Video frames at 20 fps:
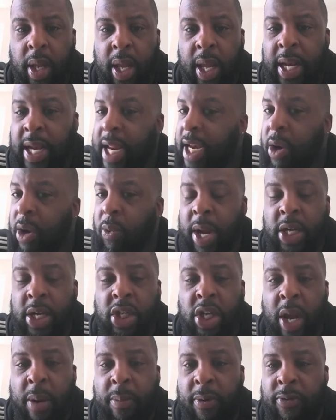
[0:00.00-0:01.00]
In any way,
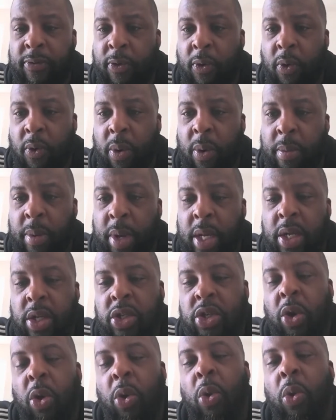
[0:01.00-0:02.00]
shape, or form.
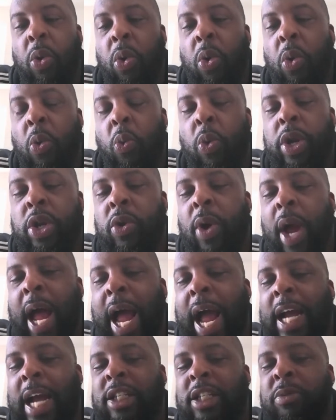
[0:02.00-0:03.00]
So when you
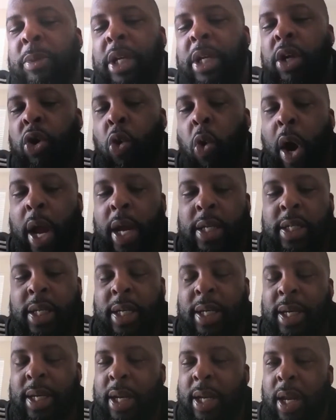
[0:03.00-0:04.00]
ask me the
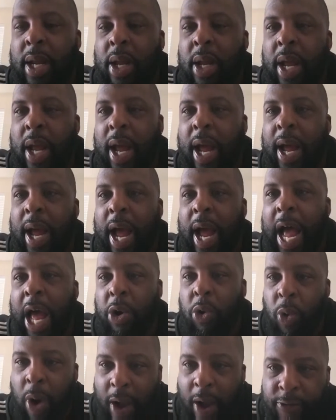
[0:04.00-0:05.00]
question, how
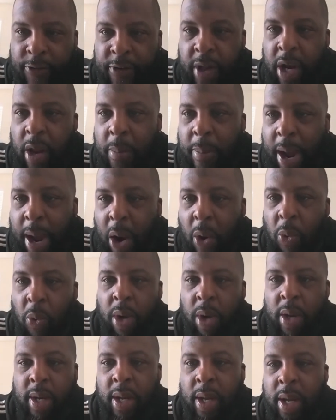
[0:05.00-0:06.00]
do I feel about
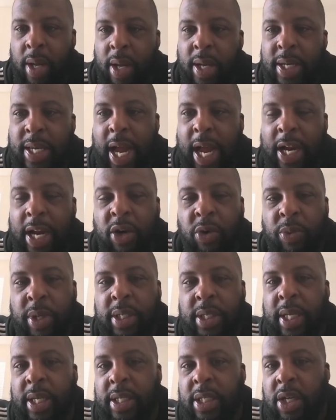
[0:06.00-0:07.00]
what Dr.
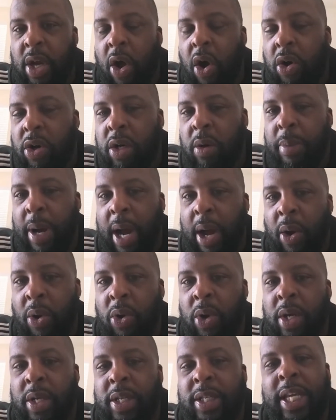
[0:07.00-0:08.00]
Reese has talked
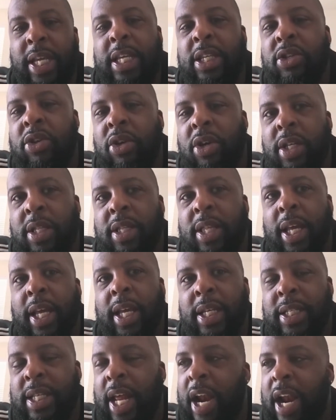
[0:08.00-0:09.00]
about? These are the
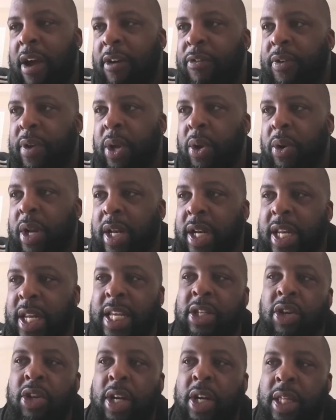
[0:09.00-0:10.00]
things that I feel, and
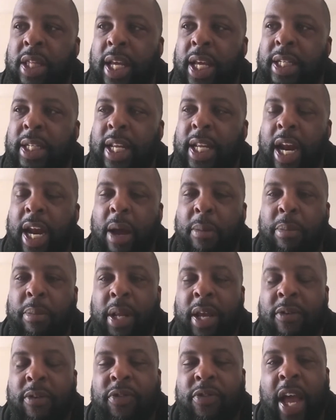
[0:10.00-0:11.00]
these are the things that I
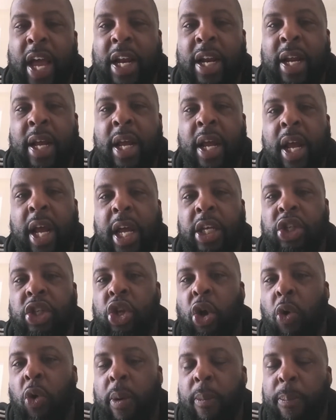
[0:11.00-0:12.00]
believe that is
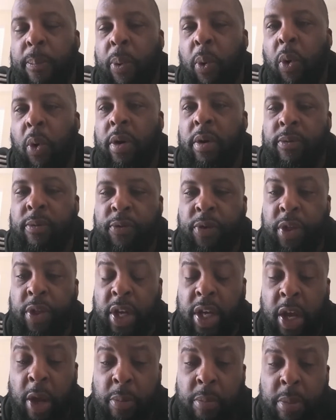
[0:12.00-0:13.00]
so important for
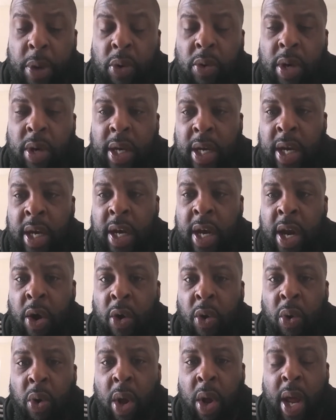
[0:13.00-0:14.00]
the community to
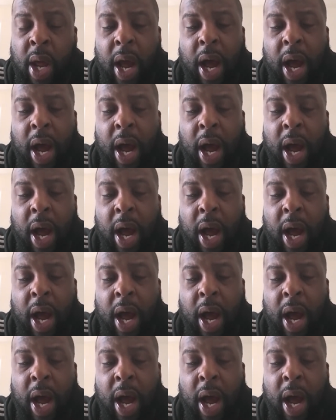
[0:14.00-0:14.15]
know.